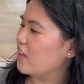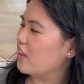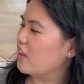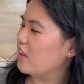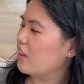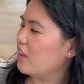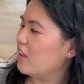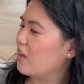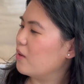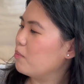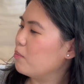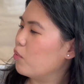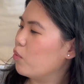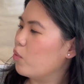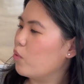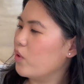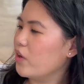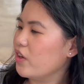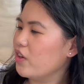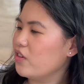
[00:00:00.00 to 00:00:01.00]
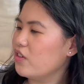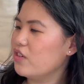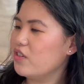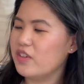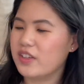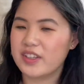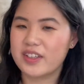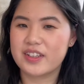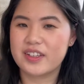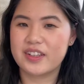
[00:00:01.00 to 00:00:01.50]
Lip Oil
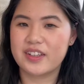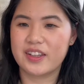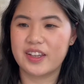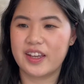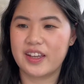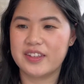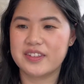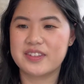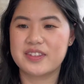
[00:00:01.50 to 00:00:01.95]
in Glaze